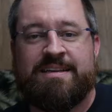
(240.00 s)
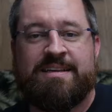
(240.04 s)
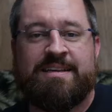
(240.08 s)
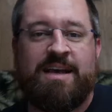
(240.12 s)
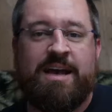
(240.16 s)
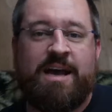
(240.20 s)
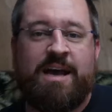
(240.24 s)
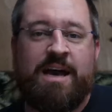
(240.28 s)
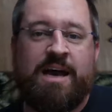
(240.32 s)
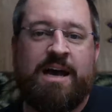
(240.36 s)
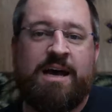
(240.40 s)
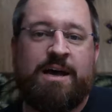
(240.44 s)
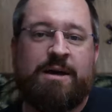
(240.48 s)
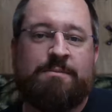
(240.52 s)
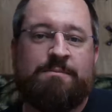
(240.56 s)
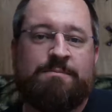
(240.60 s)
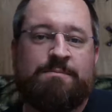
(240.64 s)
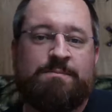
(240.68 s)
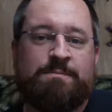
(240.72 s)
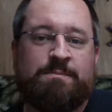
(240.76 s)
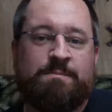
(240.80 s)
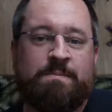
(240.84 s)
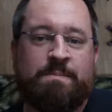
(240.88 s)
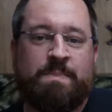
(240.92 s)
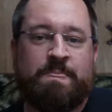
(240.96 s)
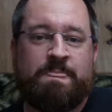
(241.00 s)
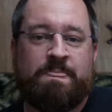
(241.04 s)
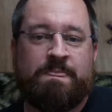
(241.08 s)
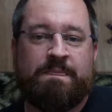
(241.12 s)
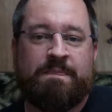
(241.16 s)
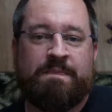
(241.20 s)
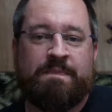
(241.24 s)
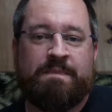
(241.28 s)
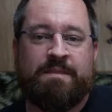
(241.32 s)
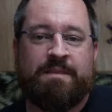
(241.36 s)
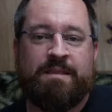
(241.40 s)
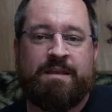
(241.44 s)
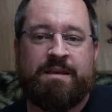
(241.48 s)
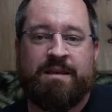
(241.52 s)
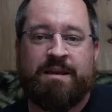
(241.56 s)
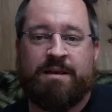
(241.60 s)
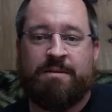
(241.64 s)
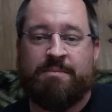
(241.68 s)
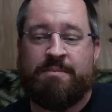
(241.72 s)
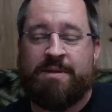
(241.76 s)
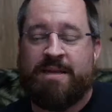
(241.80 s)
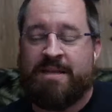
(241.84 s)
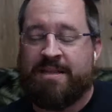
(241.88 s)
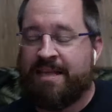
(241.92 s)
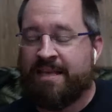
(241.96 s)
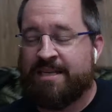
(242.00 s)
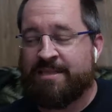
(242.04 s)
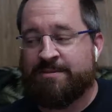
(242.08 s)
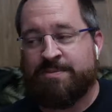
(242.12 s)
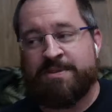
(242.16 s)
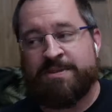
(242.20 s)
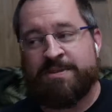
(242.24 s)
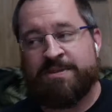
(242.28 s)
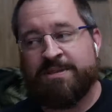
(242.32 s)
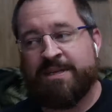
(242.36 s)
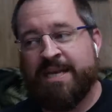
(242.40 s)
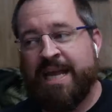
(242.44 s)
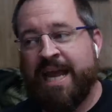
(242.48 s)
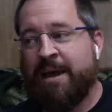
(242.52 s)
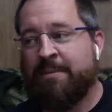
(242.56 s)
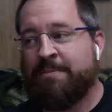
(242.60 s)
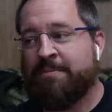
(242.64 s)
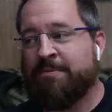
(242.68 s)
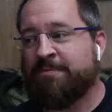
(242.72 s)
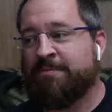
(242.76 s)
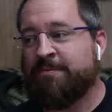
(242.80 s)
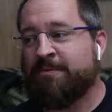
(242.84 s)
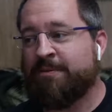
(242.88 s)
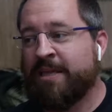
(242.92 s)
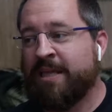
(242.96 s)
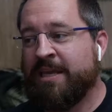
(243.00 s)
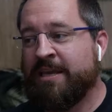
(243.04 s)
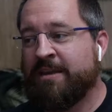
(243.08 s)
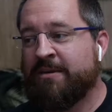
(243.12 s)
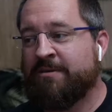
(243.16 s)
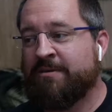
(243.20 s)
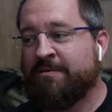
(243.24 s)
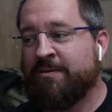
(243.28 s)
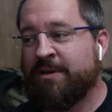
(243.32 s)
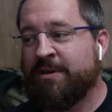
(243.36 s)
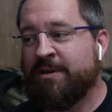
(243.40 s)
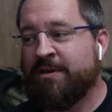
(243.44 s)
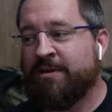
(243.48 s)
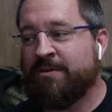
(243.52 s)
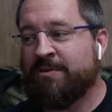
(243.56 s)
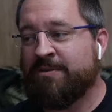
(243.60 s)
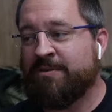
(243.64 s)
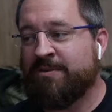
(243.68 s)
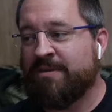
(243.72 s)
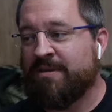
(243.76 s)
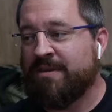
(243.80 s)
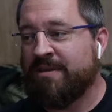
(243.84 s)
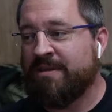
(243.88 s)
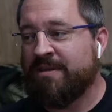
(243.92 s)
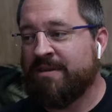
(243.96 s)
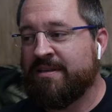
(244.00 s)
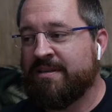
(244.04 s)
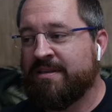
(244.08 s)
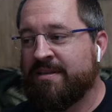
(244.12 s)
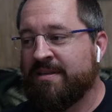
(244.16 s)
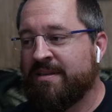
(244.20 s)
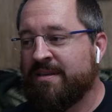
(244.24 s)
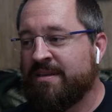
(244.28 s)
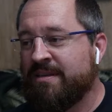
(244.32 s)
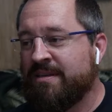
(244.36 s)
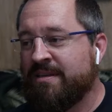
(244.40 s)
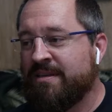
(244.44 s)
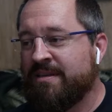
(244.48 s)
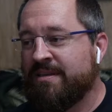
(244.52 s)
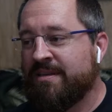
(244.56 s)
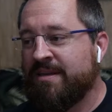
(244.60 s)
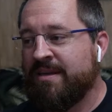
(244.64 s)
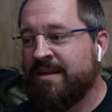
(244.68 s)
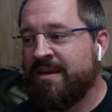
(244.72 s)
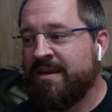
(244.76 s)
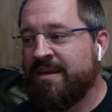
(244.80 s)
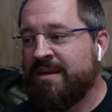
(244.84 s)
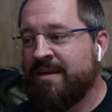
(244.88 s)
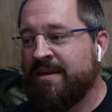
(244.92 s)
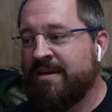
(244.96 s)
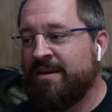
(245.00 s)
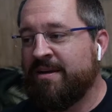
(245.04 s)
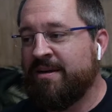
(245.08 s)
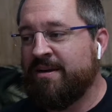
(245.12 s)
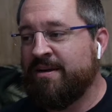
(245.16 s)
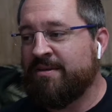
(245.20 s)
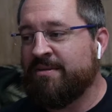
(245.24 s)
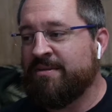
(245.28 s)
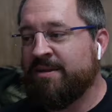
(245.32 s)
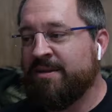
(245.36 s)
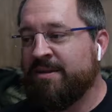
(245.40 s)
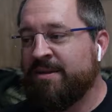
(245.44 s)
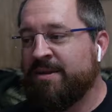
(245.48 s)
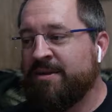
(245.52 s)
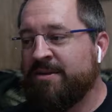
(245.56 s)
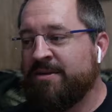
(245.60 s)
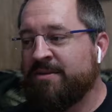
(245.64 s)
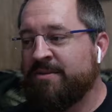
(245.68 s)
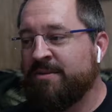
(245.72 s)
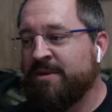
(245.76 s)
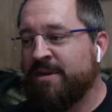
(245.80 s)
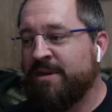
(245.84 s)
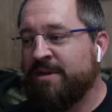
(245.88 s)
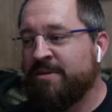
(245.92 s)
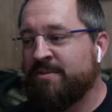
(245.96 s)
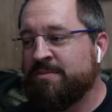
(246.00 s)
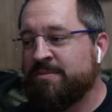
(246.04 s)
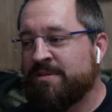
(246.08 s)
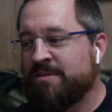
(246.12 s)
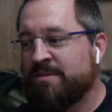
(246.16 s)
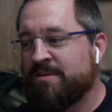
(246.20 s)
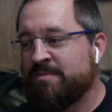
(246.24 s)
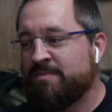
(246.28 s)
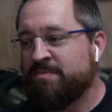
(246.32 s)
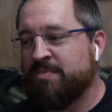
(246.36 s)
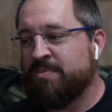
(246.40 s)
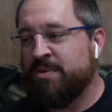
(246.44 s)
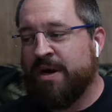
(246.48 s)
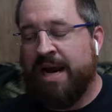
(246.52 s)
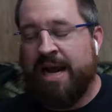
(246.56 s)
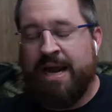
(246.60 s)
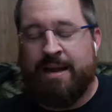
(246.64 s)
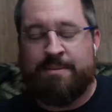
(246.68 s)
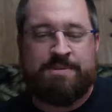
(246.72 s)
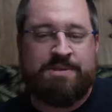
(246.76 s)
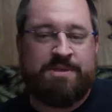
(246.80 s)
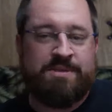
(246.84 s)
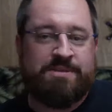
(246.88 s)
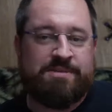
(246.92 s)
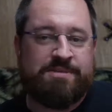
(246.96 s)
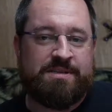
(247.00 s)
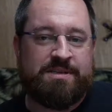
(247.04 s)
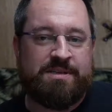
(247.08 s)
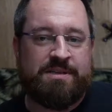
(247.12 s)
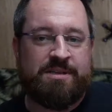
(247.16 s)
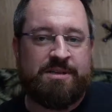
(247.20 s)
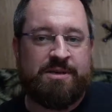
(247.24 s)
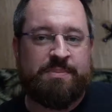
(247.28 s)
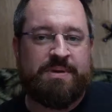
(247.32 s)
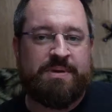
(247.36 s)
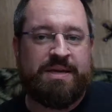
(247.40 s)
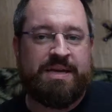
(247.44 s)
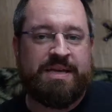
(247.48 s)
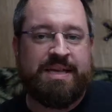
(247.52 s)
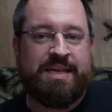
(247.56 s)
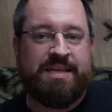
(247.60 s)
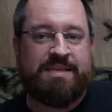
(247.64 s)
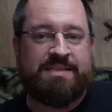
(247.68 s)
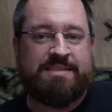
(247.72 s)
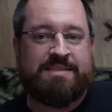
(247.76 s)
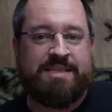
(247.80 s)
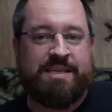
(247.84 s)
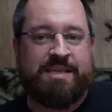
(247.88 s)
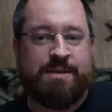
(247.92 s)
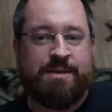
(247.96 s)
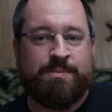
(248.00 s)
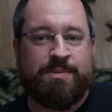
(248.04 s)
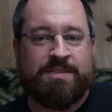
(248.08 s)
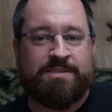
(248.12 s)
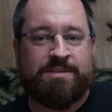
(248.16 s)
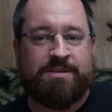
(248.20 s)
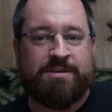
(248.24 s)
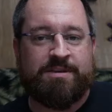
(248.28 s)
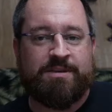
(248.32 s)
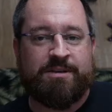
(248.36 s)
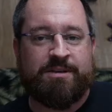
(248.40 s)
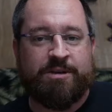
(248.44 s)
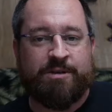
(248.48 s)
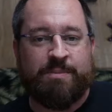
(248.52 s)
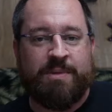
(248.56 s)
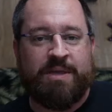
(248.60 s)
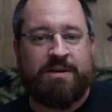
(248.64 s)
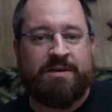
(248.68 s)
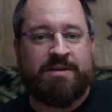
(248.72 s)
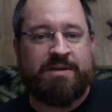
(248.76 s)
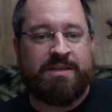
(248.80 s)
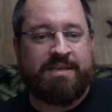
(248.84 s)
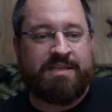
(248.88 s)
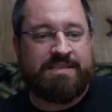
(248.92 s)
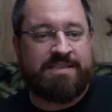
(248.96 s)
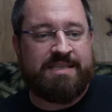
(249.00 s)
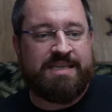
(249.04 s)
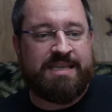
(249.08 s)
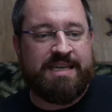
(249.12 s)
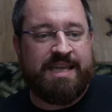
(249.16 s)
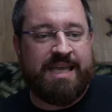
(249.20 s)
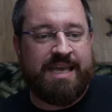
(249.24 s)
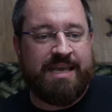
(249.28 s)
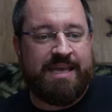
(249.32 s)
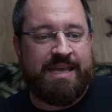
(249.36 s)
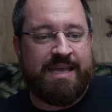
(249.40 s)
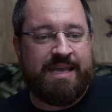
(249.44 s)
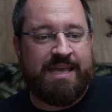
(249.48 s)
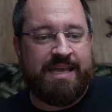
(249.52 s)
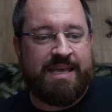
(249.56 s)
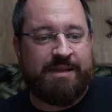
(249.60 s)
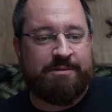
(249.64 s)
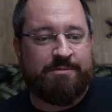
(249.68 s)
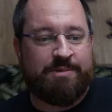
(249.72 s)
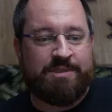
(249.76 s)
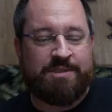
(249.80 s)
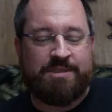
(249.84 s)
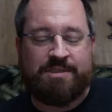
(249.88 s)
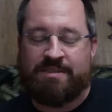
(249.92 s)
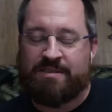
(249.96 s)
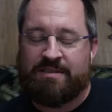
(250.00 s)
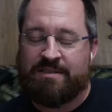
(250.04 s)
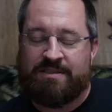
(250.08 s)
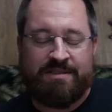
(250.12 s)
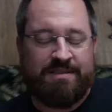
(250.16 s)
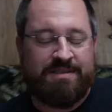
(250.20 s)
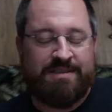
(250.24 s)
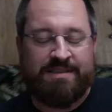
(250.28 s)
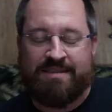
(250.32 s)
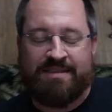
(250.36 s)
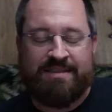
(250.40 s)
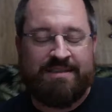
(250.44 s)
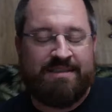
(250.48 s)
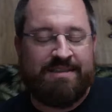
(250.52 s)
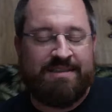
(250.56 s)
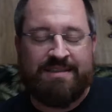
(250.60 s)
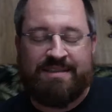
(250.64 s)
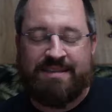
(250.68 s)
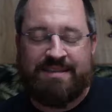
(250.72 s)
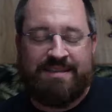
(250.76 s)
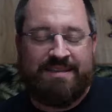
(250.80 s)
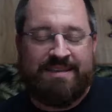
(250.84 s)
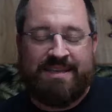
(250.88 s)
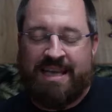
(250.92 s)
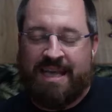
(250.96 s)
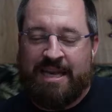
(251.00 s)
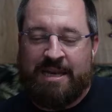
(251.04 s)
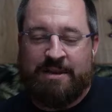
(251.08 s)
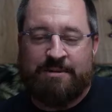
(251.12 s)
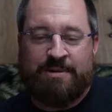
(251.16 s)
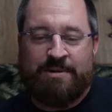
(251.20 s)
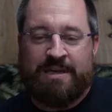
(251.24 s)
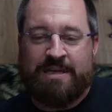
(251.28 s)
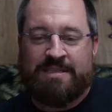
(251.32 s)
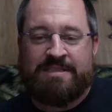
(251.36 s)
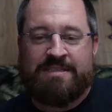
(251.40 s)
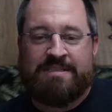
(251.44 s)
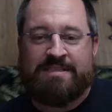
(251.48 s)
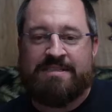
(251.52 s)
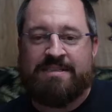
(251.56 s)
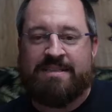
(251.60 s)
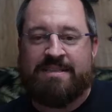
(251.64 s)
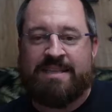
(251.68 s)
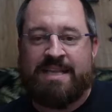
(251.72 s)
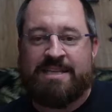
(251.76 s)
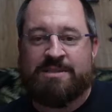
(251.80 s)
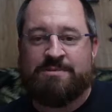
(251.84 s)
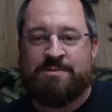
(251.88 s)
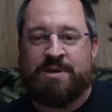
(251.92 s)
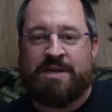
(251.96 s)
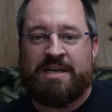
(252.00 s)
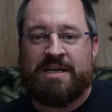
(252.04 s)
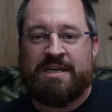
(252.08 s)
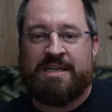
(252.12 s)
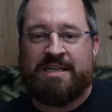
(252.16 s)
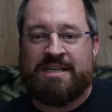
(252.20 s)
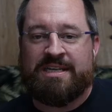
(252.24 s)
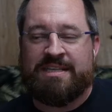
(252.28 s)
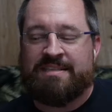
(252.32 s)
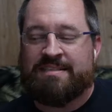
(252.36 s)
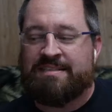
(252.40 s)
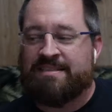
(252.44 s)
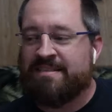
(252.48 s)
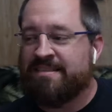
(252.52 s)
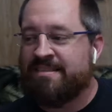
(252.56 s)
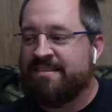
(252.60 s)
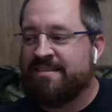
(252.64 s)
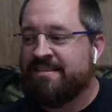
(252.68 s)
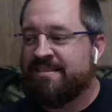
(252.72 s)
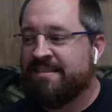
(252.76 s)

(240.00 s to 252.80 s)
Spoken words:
Many thanks to Mr. Capper for the interview. Although it was perhaps used a little bit against him in certain communities today, which, anyways, that's what it is.